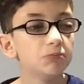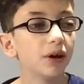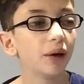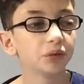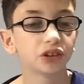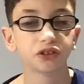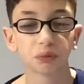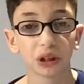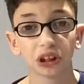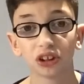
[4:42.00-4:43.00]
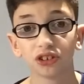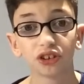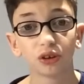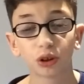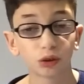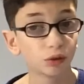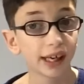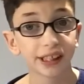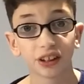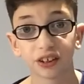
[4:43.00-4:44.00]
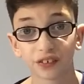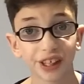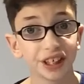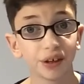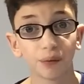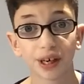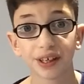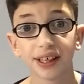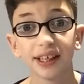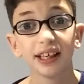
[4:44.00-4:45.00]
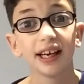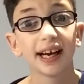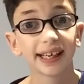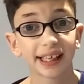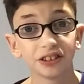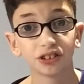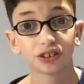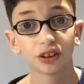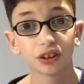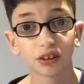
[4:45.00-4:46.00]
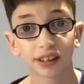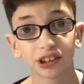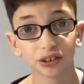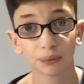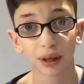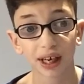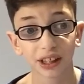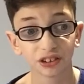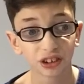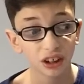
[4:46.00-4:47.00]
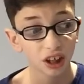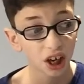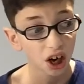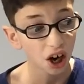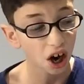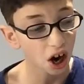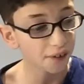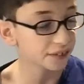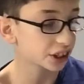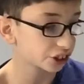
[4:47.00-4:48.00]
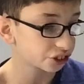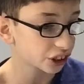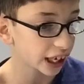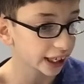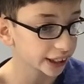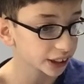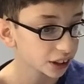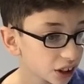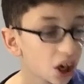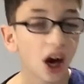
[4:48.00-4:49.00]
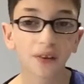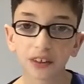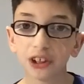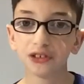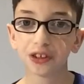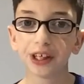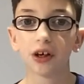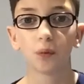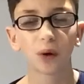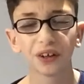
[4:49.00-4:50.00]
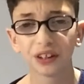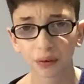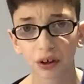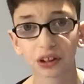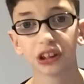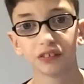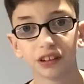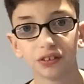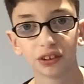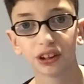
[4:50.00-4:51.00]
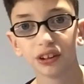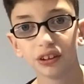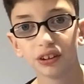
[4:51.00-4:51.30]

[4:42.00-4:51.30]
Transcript: I'm just speechless. A great 3-0 win against Crystal Palace. I'm gonna say a 1-0 Huddersfield.